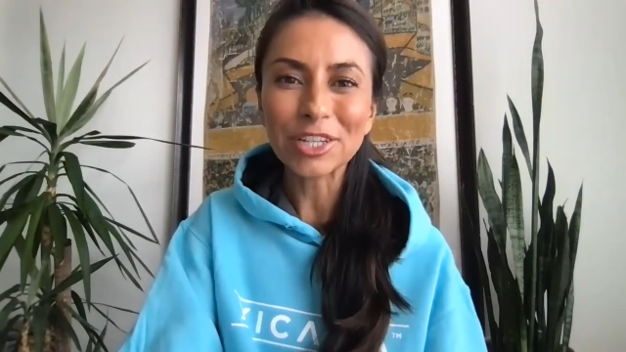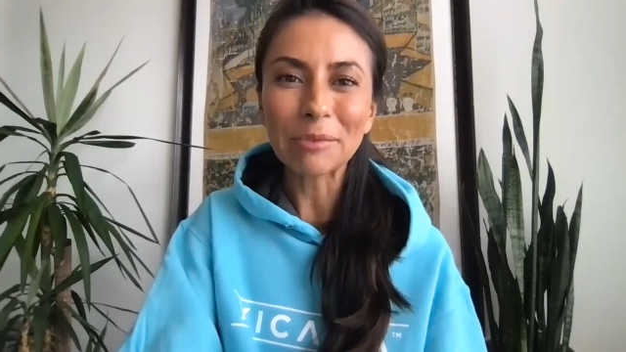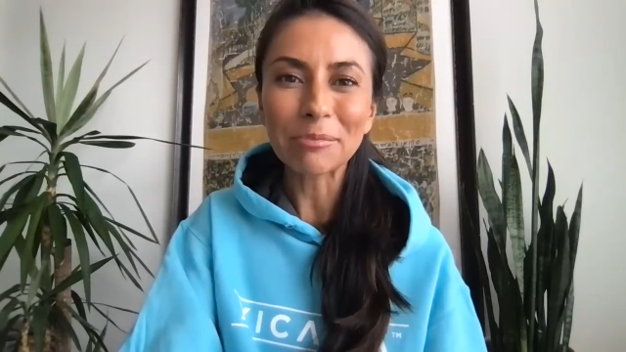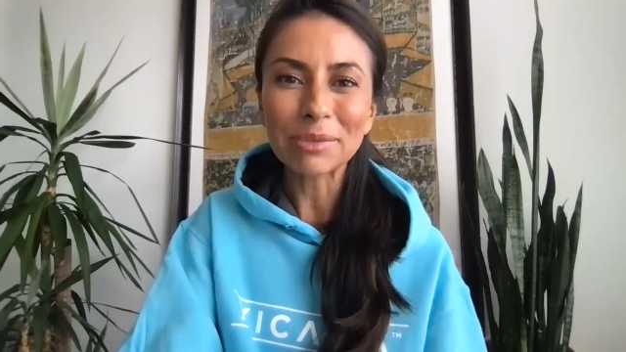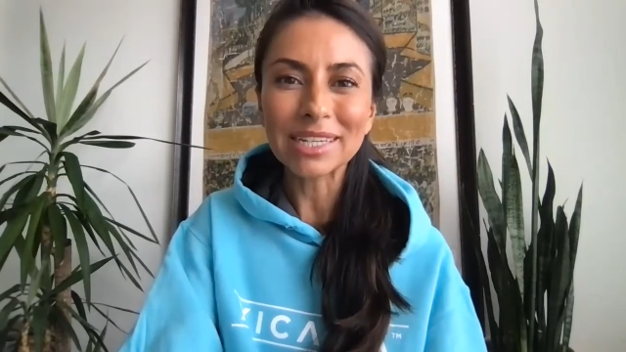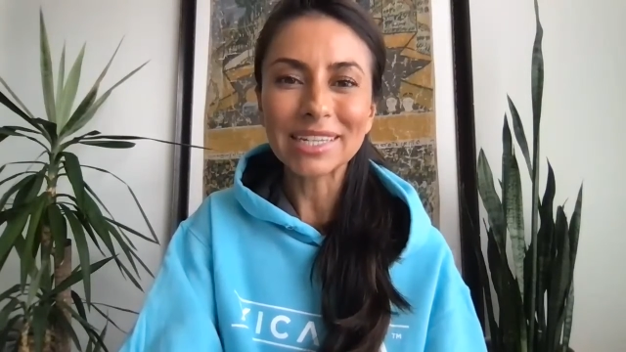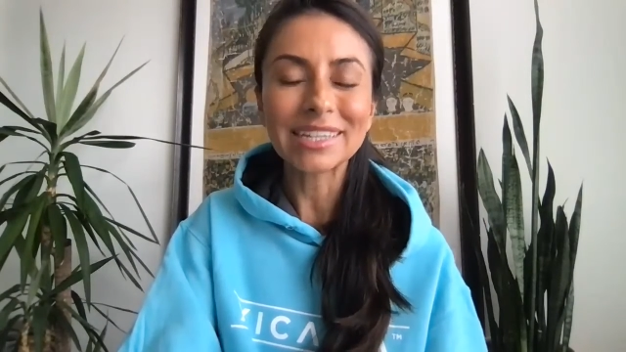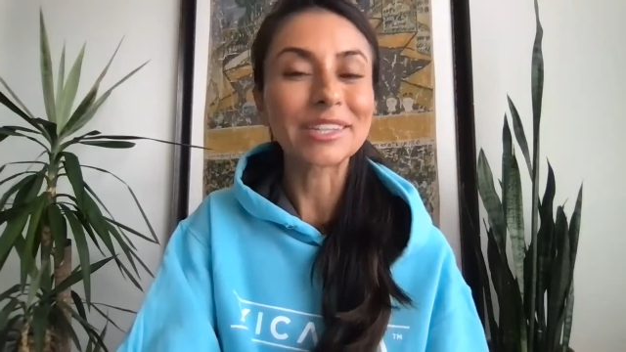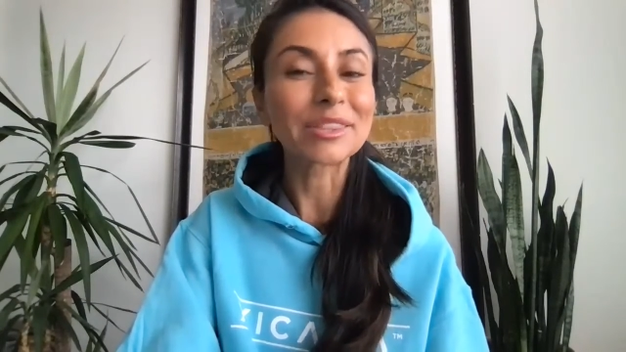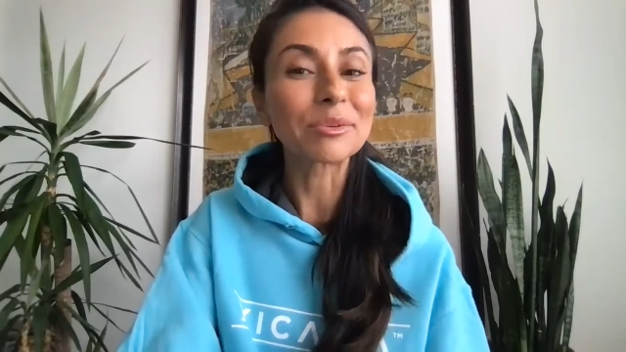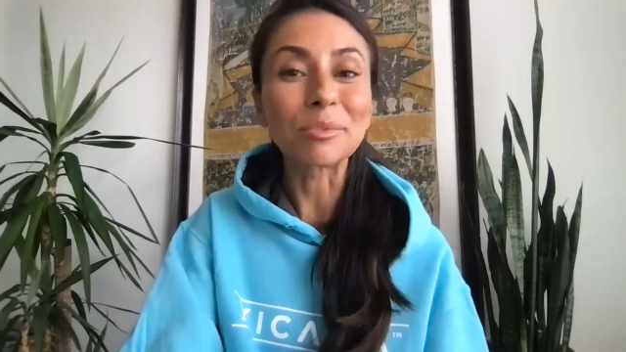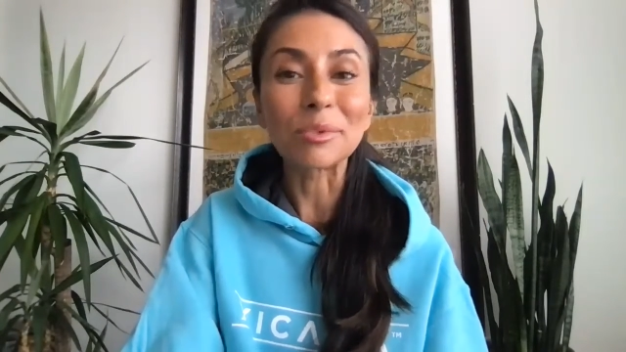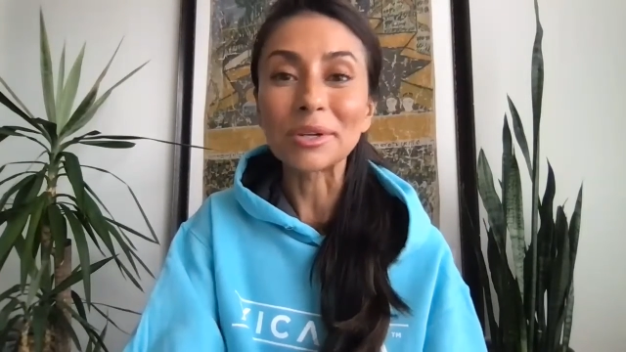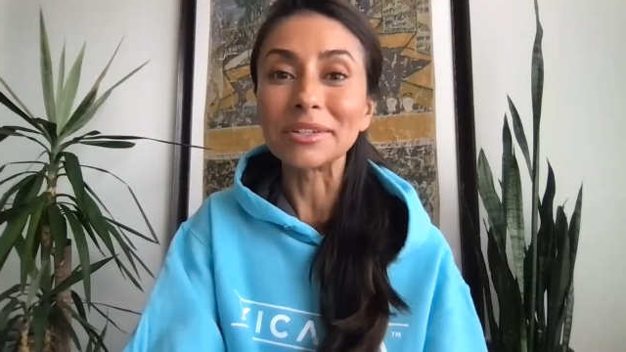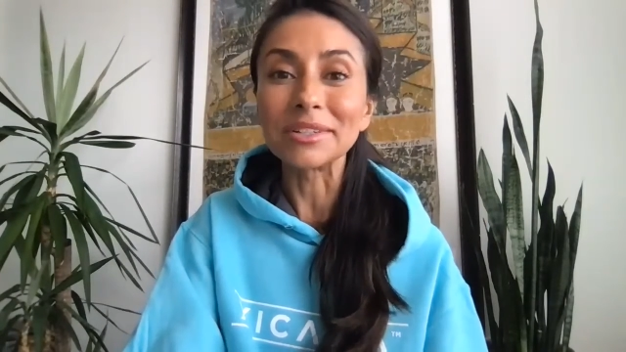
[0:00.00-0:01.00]
company in the
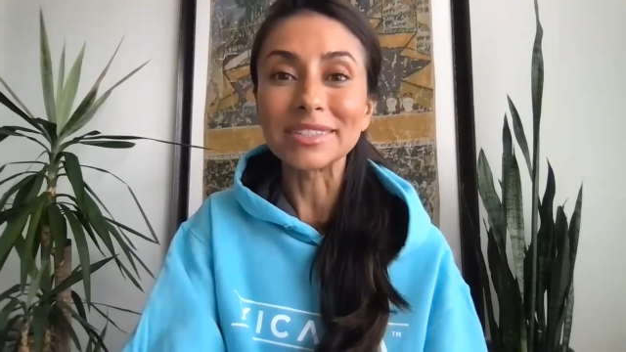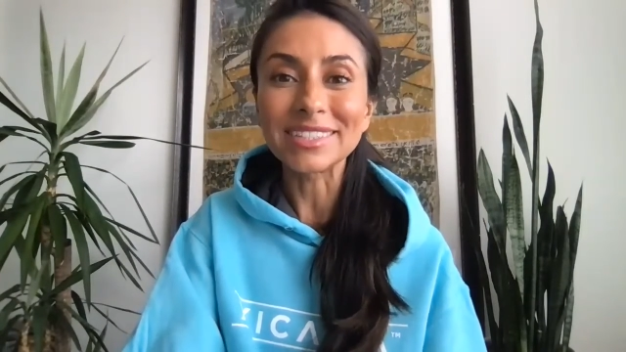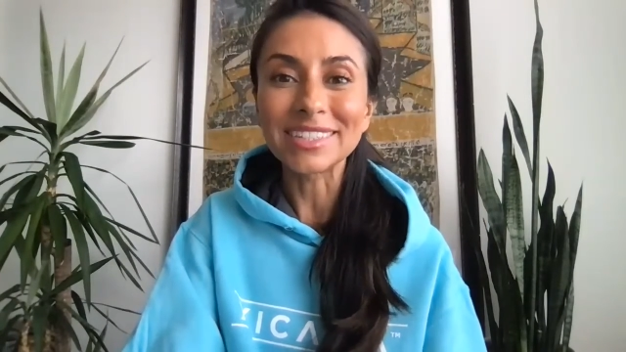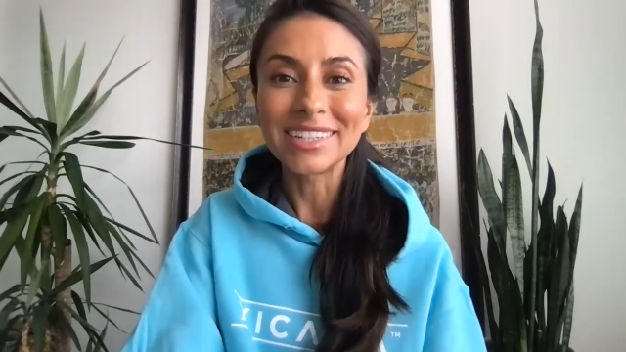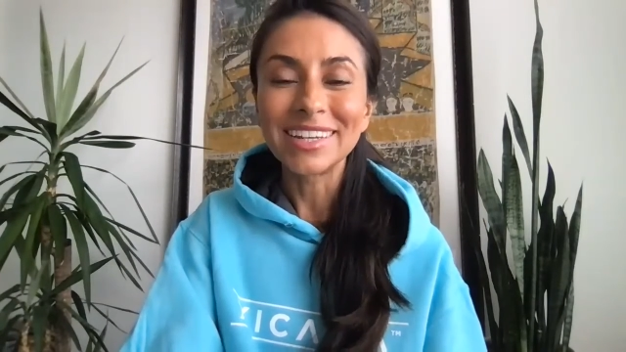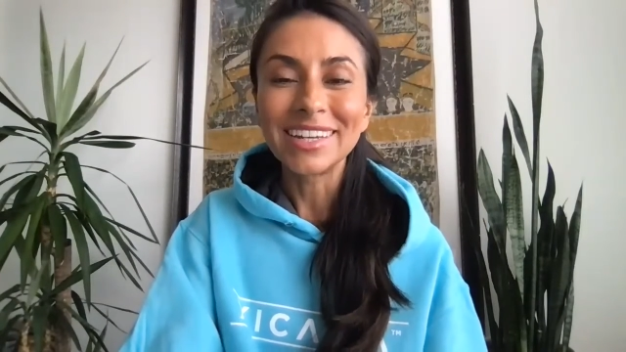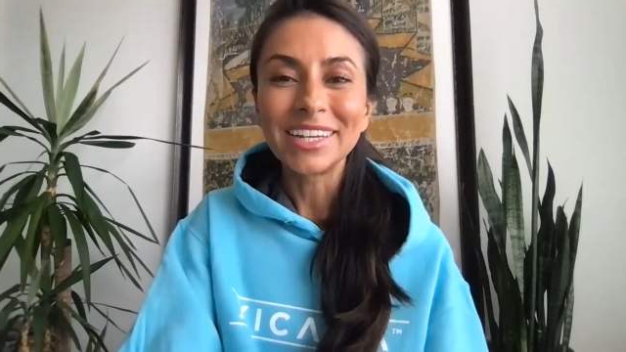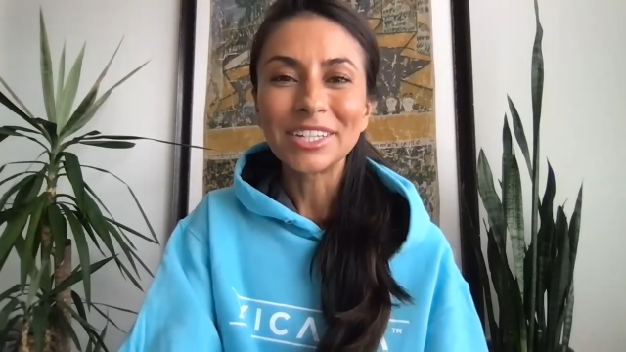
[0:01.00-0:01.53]
world.